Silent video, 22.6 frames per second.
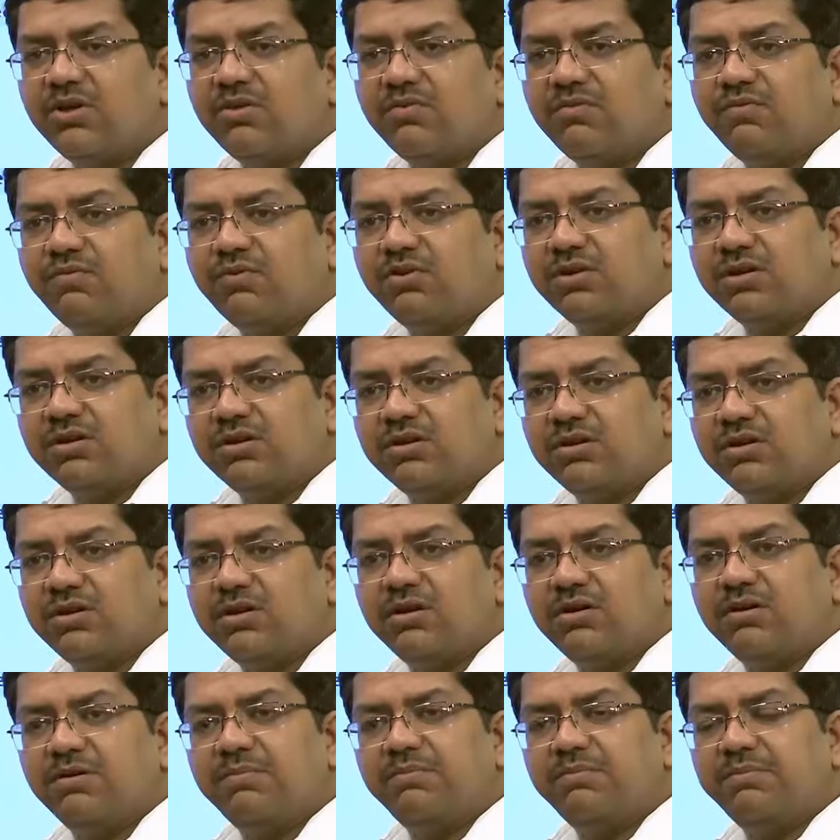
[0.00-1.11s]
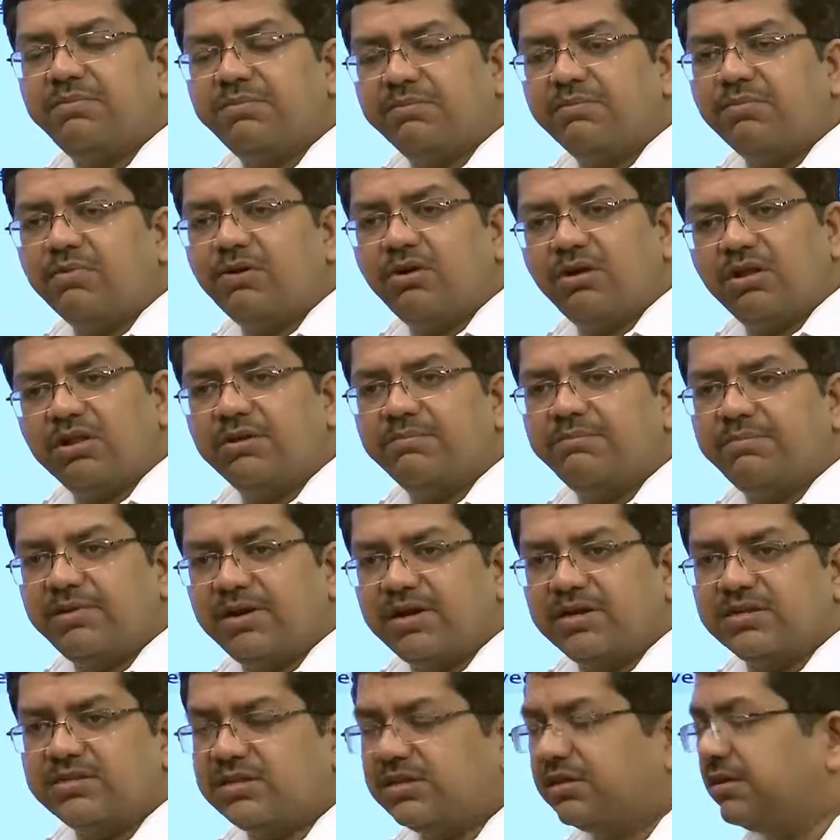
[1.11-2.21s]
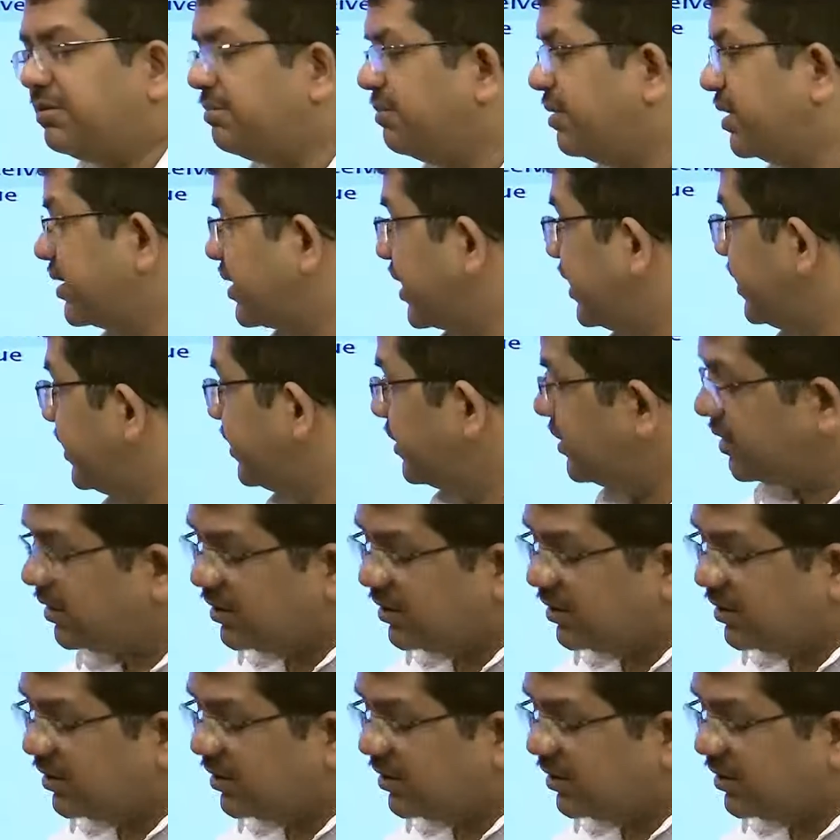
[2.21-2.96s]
for all the players in the market.